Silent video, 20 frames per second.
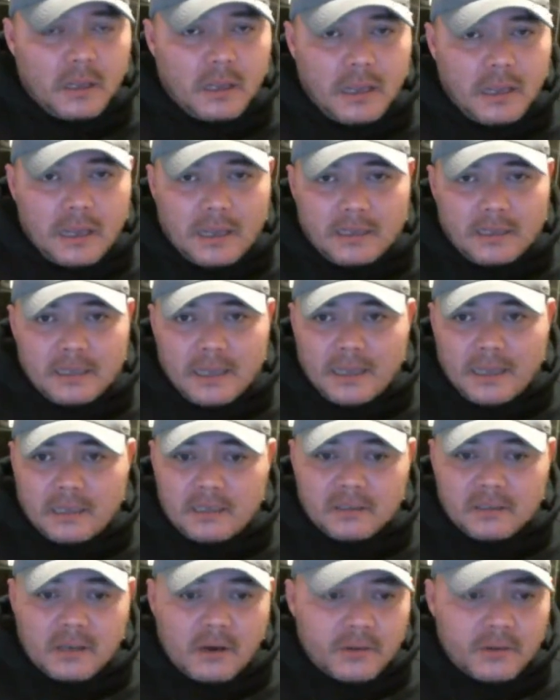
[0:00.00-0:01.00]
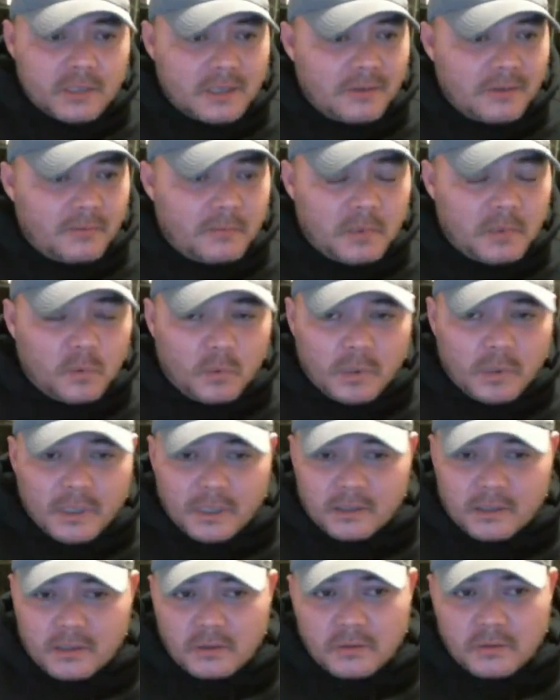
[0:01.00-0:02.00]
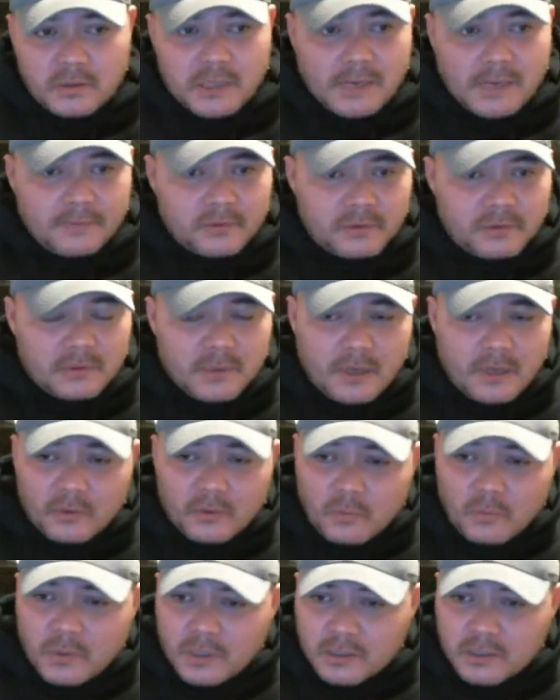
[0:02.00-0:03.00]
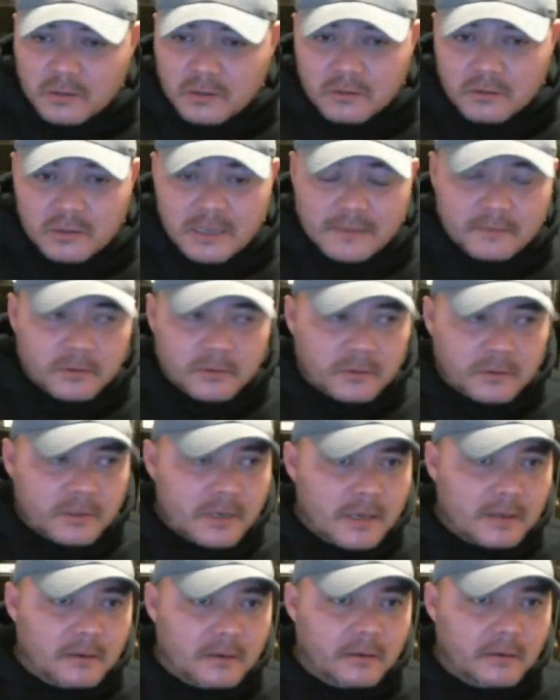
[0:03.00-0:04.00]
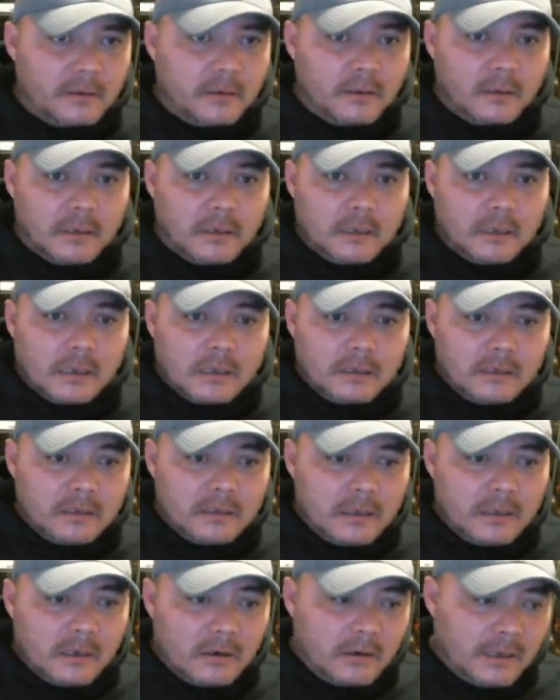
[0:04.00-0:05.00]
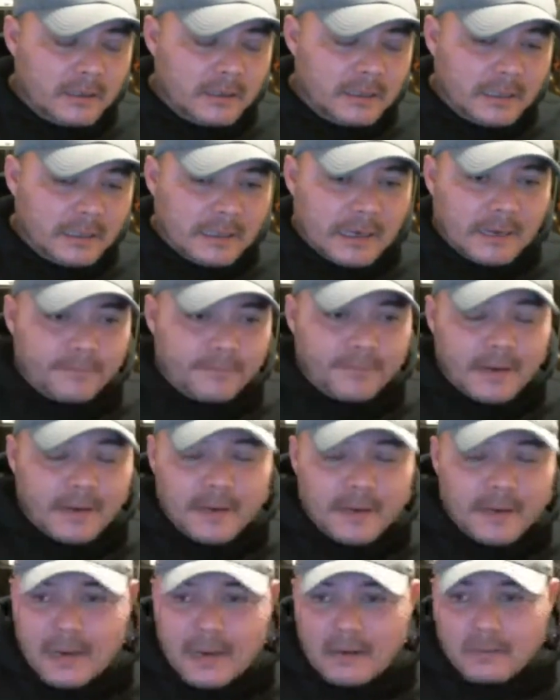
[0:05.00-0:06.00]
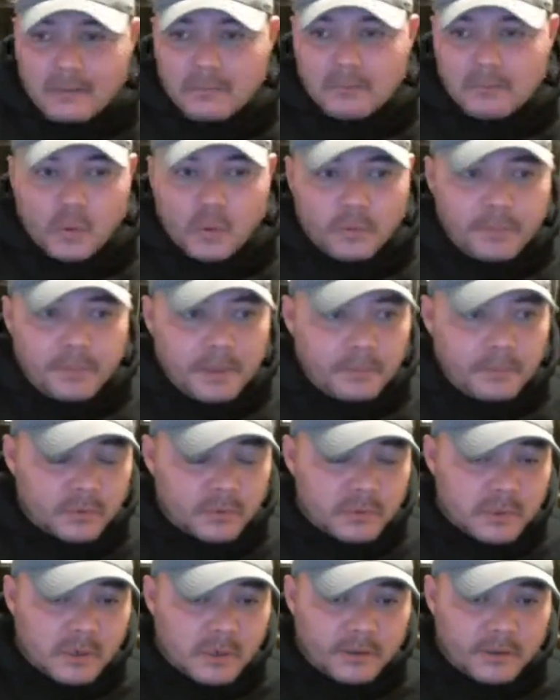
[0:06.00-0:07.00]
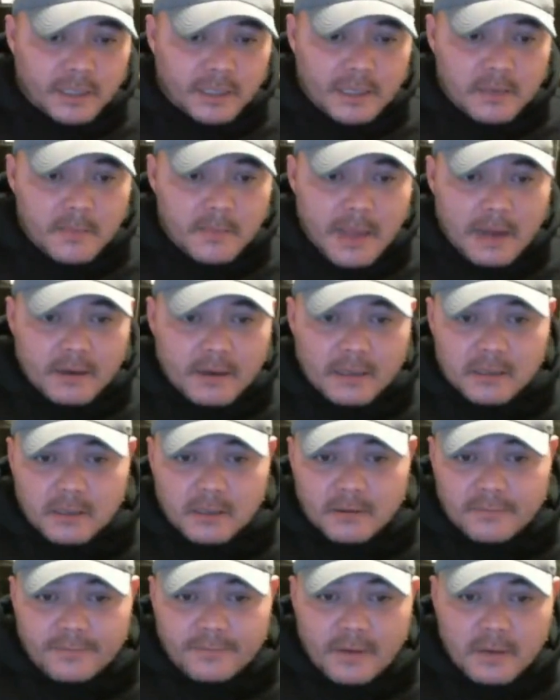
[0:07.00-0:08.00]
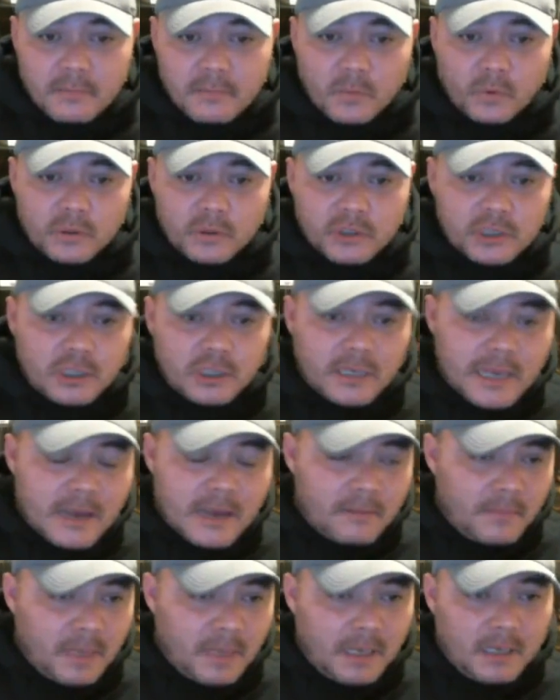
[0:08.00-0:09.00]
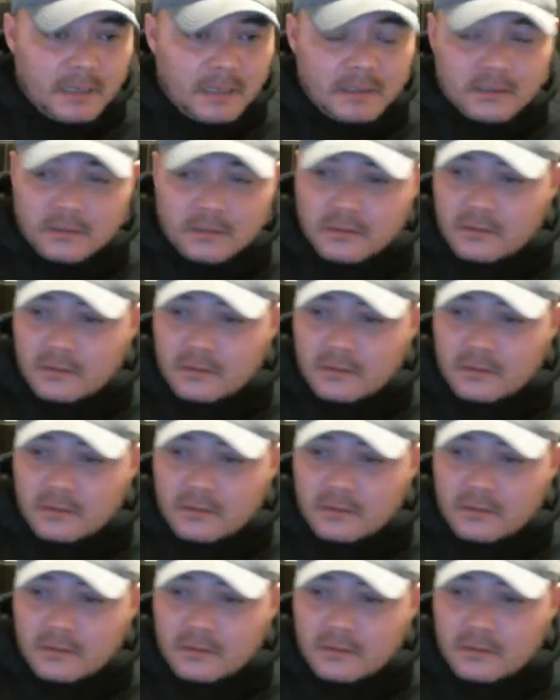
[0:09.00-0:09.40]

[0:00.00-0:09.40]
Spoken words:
And then he's always giving me one excuse after another, you know, and then I find out more people are starting to come out. I started finding more shit out, man.